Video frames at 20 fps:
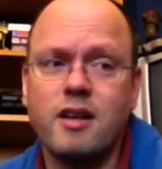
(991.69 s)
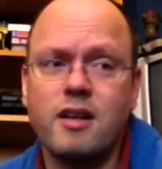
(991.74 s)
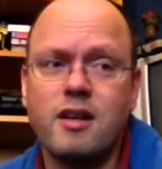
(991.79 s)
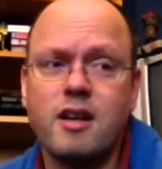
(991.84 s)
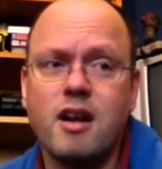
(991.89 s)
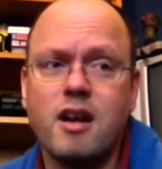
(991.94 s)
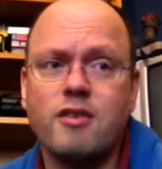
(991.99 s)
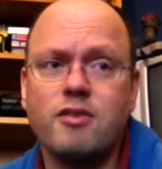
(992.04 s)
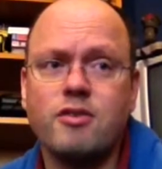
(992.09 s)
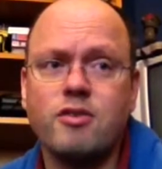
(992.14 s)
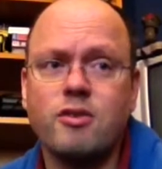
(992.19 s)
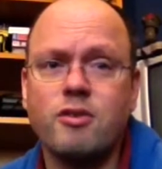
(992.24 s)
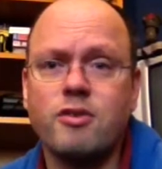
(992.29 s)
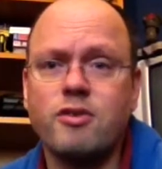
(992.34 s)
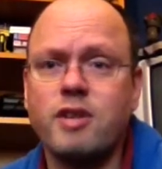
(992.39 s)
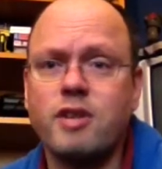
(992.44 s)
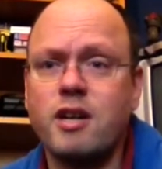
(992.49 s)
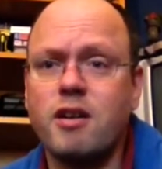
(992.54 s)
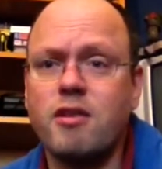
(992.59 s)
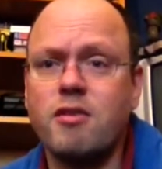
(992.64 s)

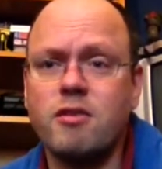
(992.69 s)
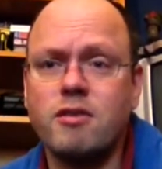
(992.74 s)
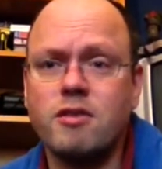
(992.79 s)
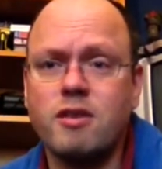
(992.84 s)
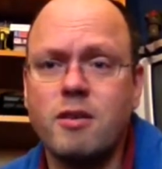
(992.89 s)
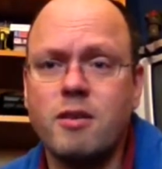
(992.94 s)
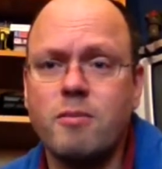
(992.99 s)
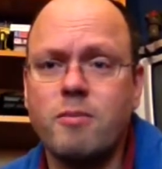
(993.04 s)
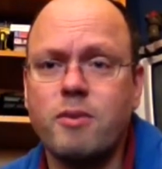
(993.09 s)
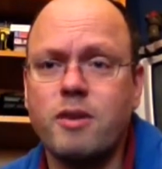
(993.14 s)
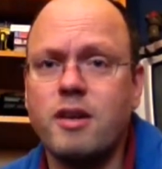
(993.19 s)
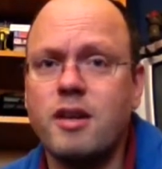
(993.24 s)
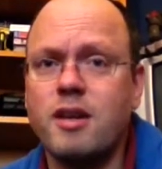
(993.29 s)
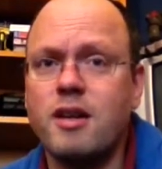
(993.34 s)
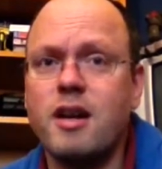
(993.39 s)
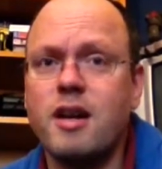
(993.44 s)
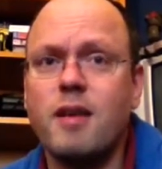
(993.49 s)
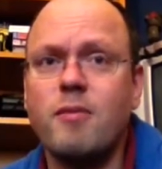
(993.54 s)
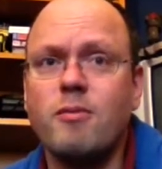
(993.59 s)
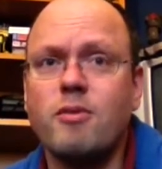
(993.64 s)
consoles that are hooked up and that
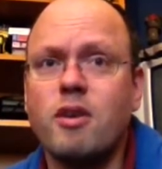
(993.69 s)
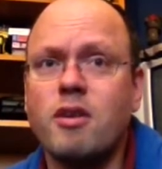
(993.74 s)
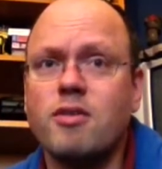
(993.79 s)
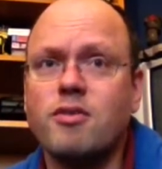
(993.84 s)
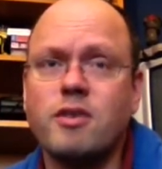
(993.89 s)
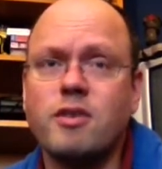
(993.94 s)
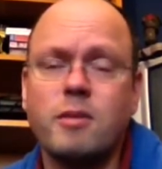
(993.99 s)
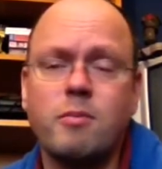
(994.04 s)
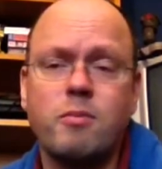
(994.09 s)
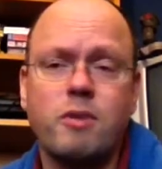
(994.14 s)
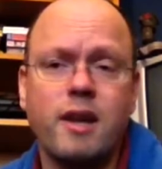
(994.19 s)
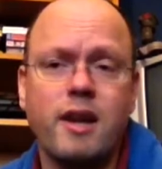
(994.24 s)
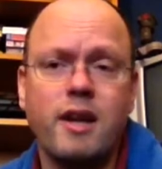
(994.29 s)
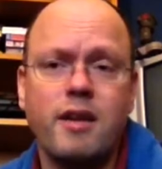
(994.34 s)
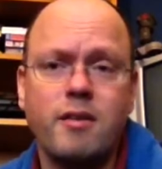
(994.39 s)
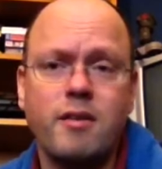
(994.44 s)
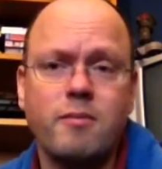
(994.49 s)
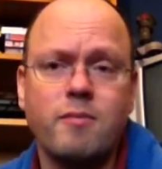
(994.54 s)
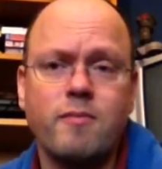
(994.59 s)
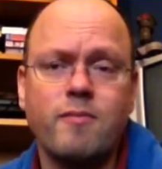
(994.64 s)
I'm constantly
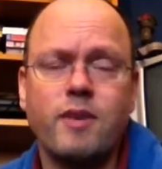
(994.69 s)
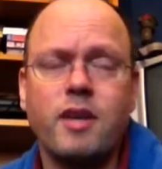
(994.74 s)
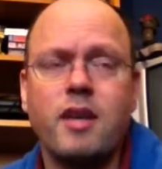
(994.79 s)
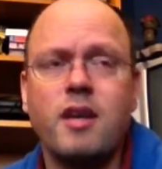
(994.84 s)
playing them.